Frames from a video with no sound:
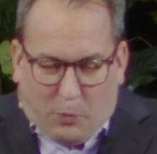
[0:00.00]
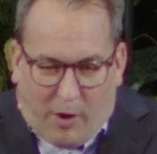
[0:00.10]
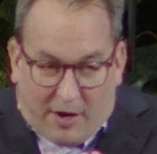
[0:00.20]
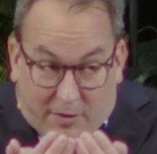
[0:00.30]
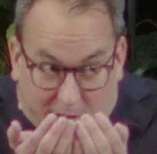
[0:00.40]

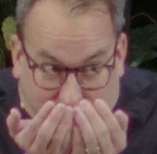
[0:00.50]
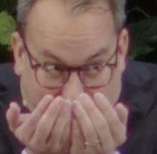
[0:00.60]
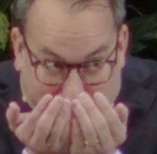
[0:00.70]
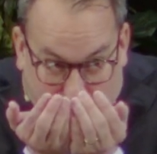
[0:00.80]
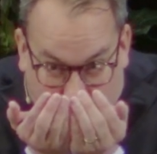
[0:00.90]
water and
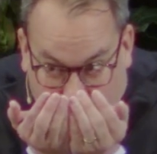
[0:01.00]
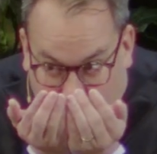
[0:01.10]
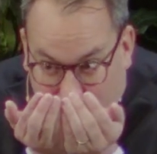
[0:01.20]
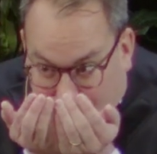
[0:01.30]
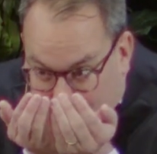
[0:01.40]
lap
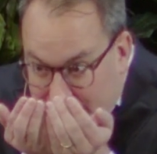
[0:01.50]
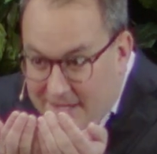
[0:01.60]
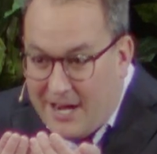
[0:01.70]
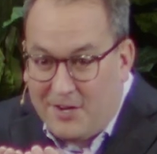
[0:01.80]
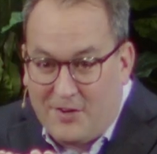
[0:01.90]

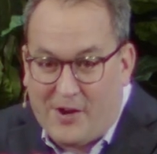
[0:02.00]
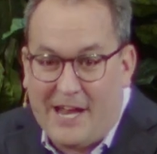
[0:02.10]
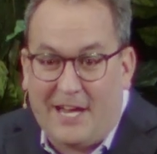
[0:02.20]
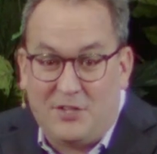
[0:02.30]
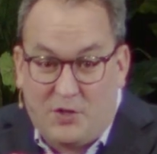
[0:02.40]
out of your
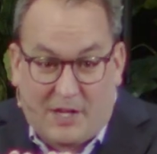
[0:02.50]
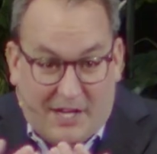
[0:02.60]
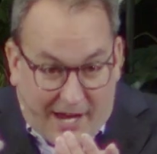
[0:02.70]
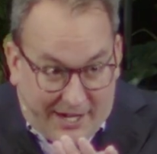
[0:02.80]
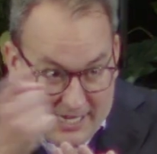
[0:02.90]
hands, you can
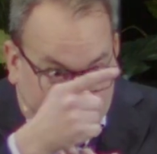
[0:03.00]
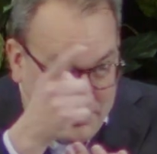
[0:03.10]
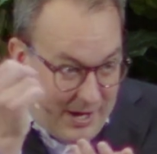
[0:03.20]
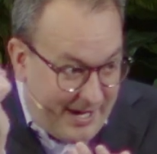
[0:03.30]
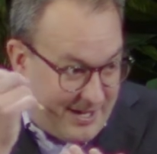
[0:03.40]
kind of keep
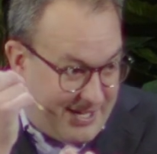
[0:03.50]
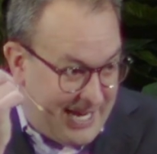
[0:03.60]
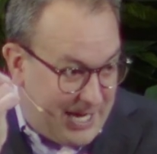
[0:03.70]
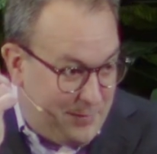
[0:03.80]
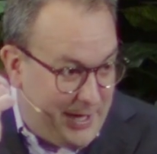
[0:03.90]
an eye on an
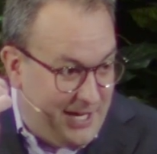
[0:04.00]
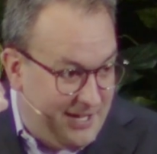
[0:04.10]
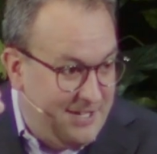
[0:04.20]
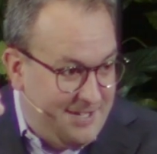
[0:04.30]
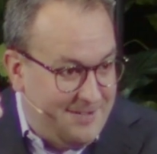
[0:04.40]
enemy,
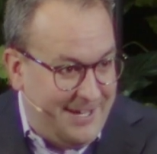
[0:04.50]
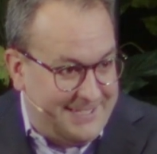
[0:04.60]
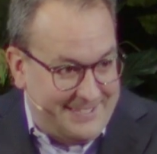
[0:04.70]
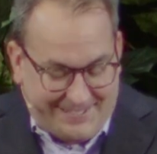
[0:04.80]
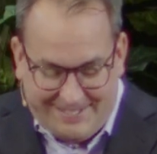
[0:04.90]
right?
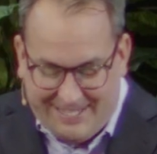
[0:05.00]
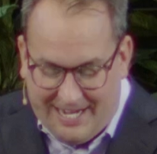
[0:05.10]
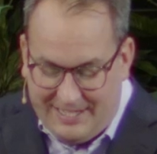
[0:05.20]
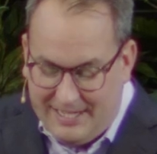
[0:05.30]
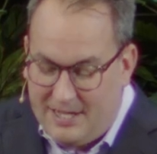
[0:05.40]
This is the
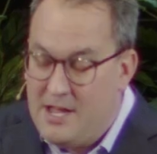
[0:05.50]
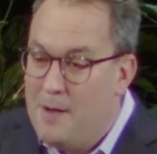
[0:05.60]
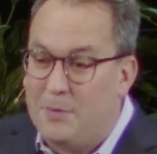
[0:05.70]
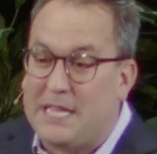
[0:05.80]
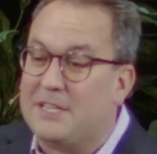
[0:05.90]
idea.
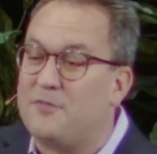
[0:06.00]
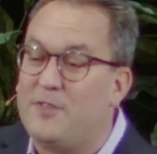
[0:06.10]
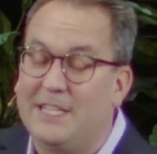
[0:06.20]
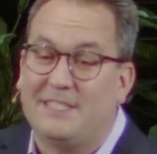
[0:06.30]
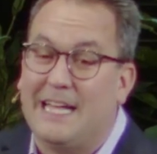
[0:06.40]
But that,
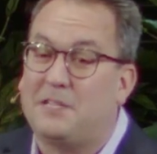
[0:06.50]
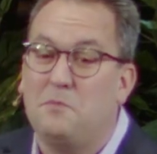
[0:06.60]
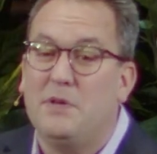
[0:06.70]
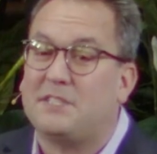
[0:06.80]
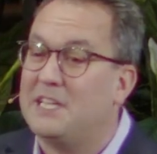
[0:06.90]
friends, that's
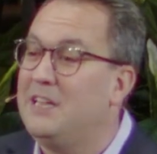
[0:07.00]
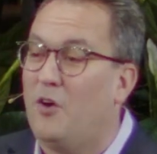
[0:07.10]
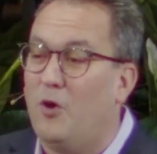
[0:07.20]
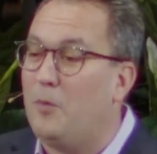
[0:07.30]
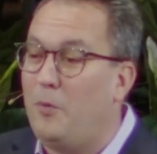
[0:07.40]
missing the
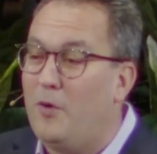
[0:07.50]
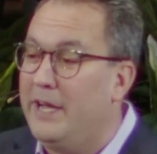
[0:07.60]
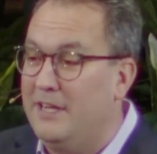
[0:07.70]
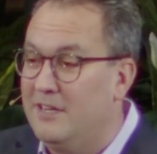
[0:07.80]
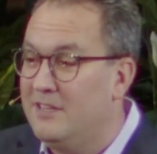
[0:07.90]
whole
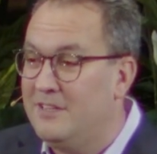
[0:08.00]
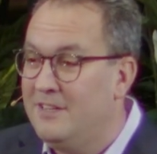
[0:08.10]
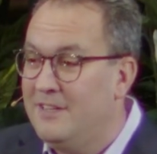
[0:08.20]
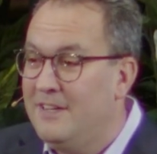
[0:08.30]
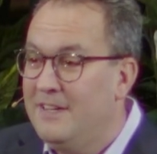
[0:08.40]
point.
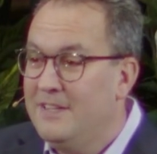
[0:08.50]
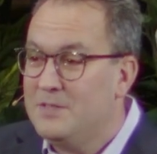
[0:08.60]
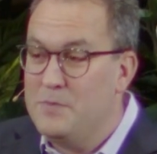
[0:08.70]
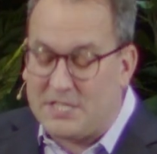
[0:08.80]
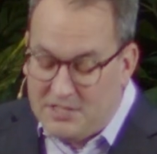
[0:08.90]
It's
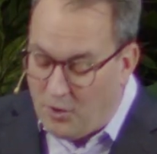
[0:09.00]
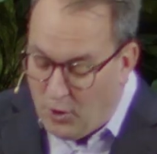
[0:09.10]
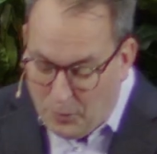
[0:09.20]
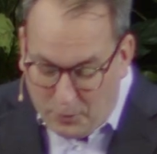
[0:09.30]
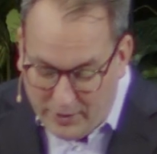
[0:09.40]
missing the
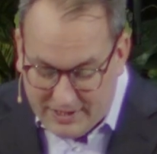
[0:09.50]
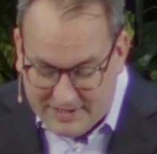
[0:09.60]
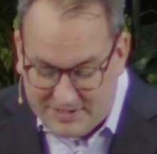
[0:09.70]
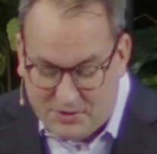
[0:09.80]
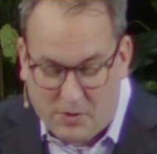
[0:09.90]
whole point of
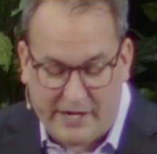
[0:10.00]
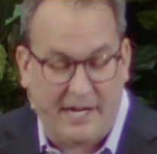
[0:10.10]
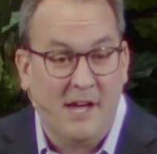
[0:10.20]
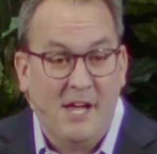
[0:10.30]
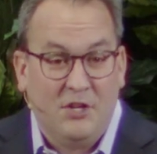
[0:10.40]
this story.
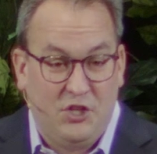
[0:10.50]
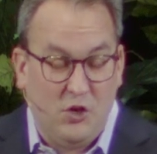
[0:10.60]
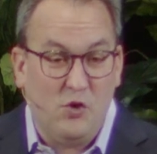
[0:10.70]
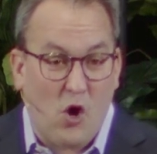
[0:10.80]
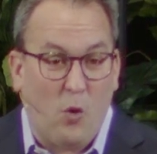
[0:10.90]
Do
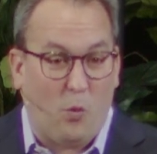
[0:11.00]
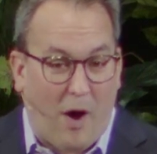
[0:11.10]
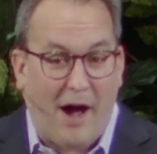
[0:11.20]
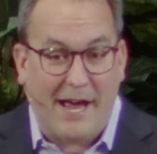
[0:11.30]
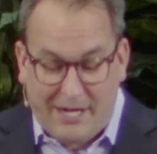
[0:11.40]
you know
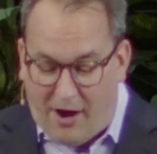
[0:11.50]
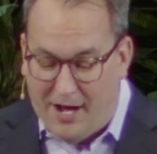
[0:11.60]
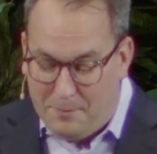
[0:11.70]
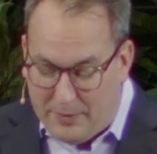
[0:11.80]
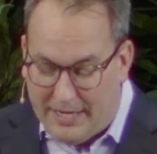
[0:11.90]
why
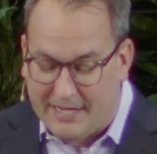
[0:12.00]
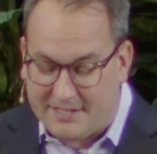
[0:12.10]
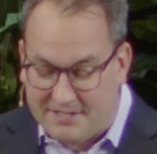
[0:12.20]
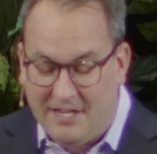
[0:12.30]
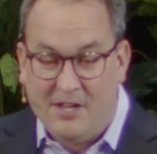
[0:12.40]
God
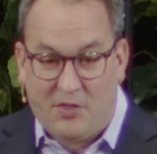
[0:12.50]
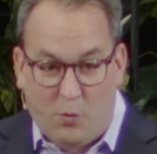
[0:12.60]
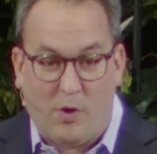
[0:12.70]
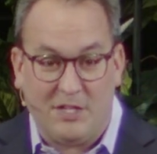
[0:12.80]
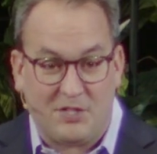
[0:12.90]
picks the
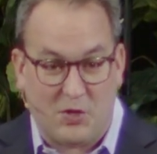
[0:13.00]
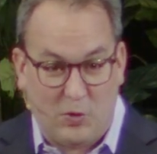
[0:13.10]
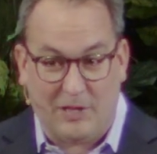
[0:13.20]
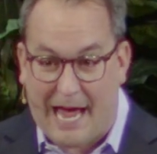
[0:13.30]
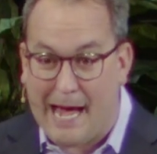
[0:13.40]
ones who
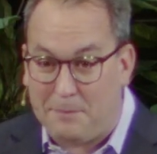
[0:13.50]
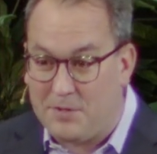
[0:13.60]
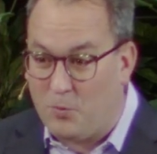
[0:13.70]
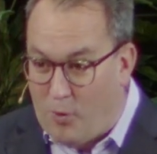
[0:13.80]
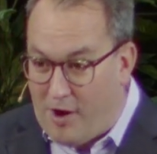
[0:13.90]

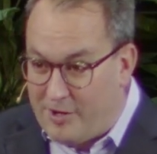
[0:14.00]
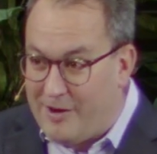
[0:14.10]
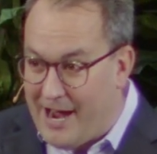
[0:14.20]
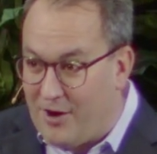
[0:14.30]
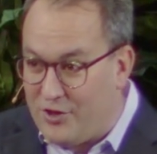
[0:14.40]
lapped water
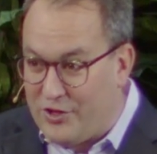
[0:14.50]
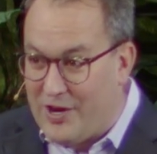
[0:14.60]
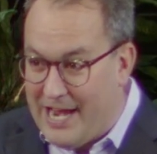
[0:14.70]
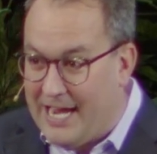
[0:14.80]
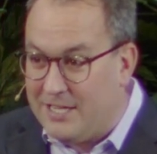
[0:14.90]
out of their
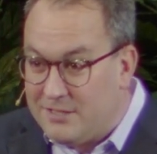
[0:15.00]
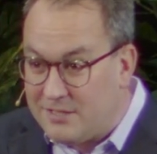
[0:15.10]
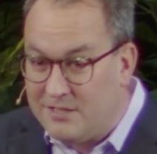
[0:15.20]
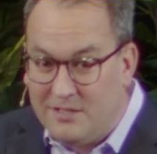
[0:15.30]
hands?